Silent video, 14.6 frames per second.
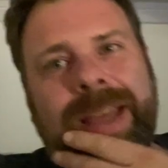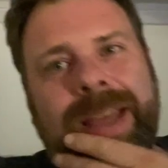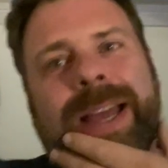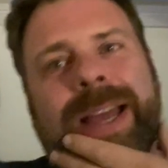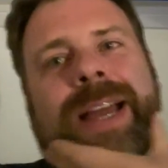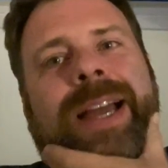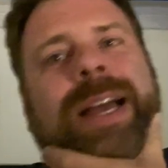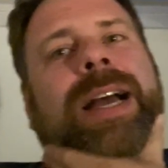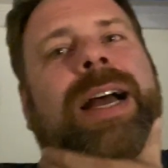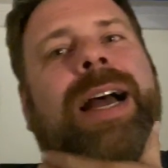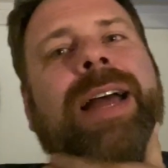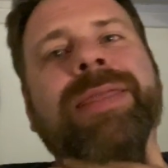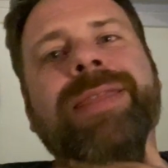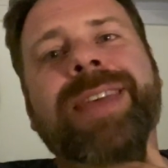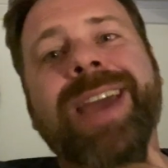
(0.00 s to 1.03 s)

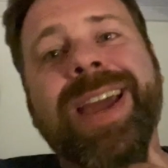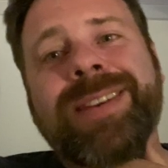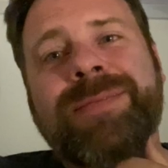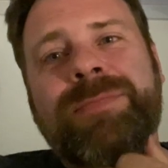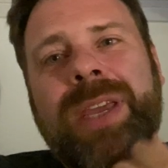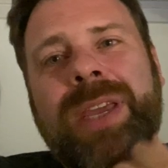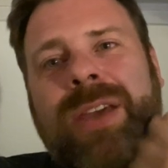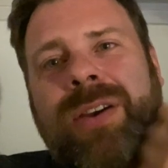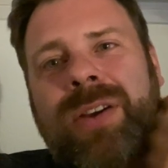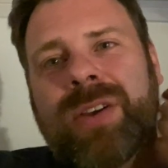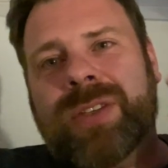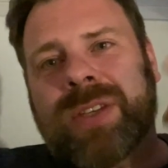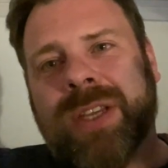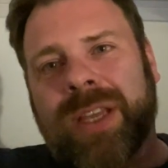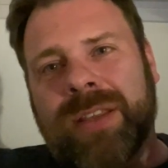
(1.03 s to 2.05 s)
And then,
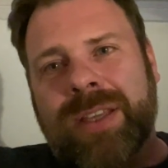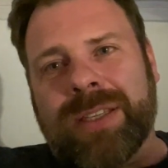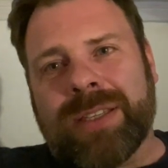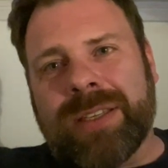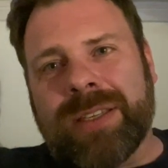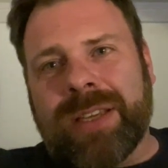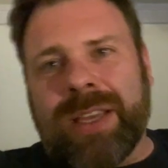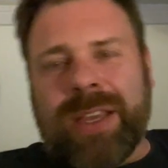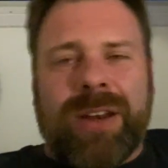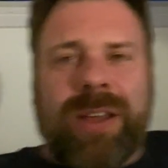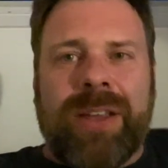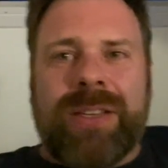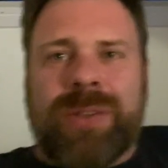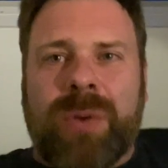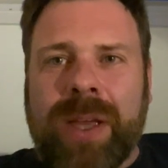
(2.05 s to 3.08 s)
and this is,
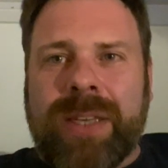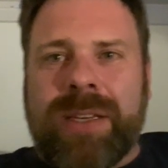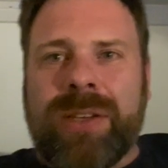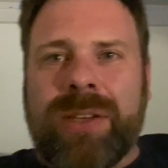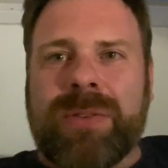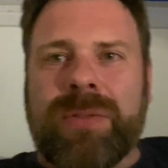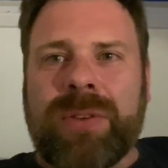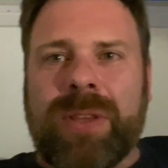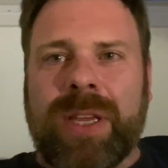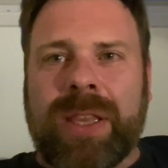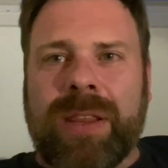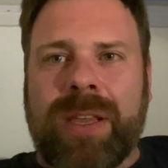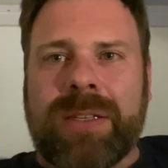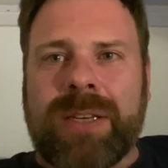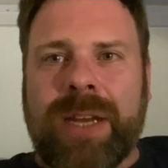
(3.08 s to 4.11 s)
it's quite a useful thing,
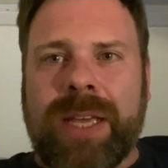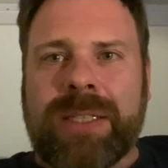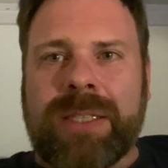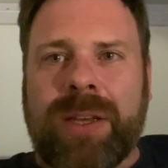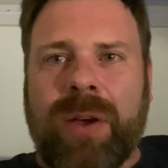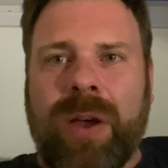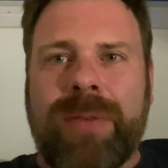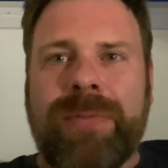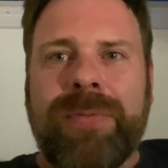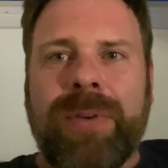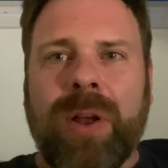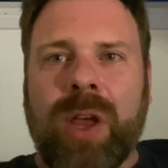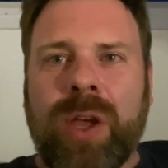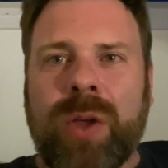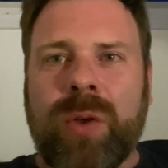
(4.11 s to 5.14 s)
the internet. So I
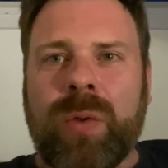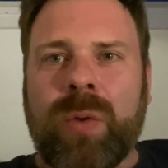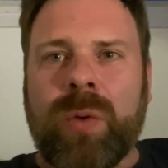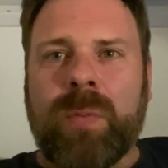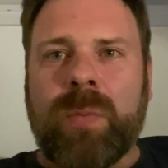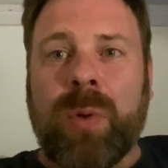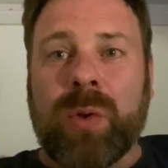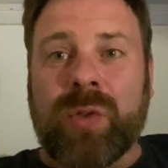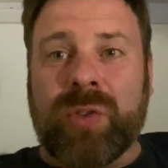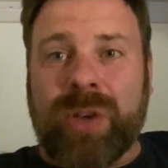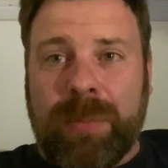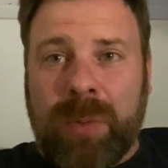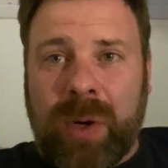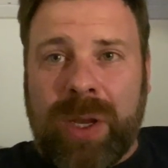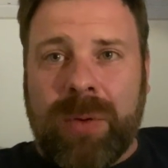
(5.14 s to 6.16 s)
follow
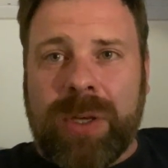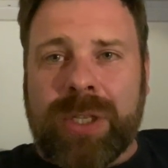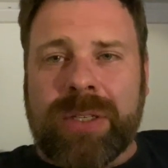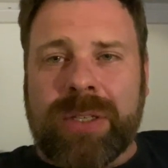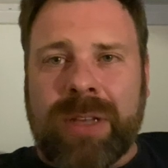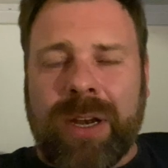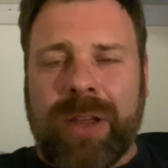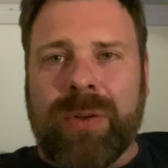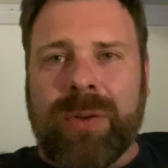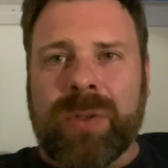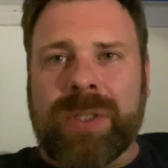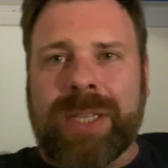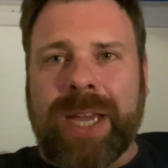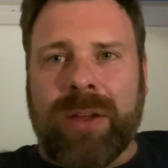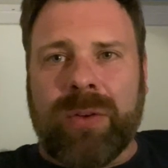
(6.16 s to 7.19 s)
Pontremoli, which is the local
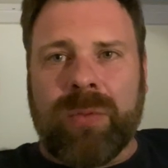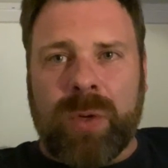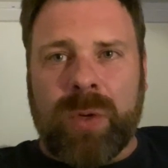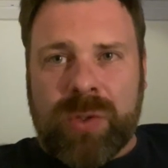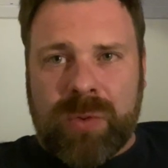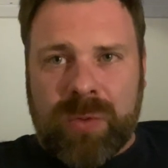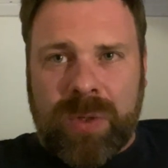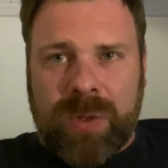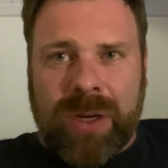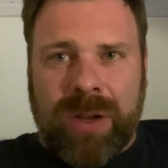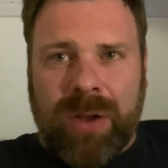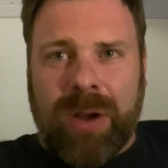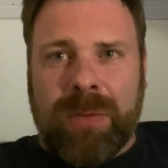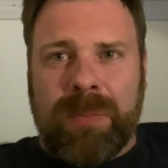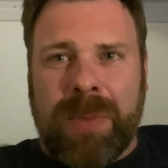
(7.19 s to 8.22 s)
town, which,
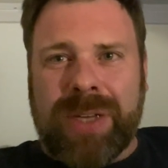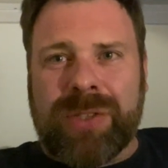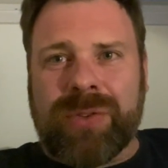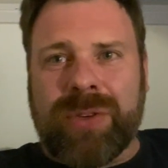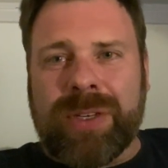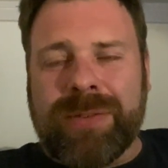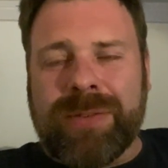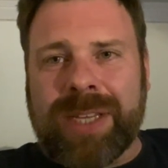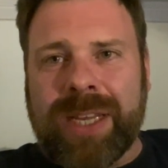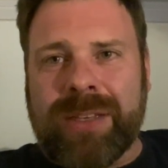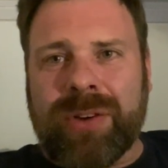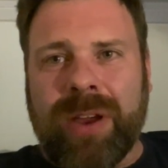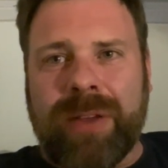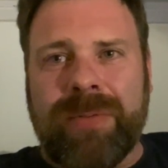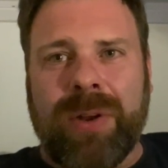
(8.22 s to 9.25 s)
our administrative
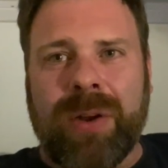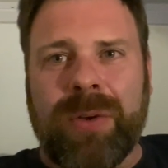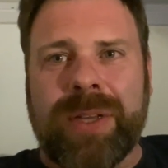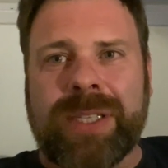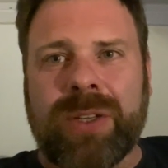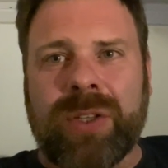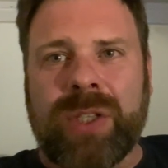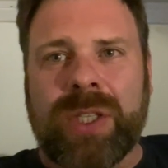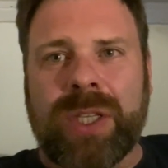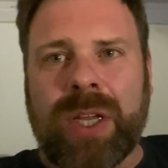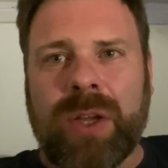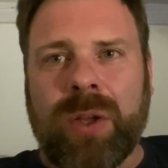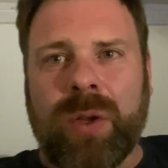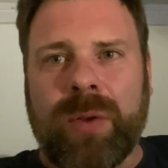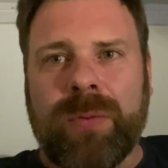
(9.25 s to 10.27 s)
centre. I follow it
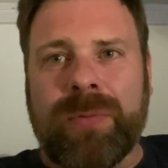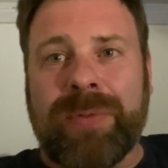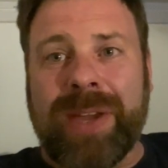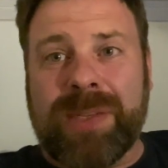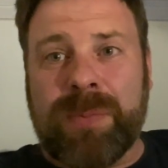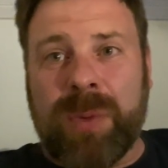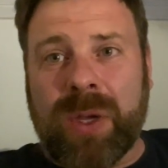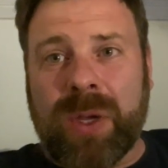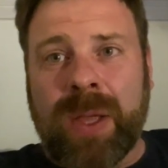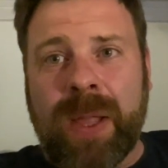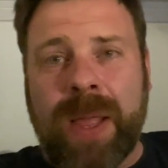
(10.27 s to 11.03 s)
on Facebook.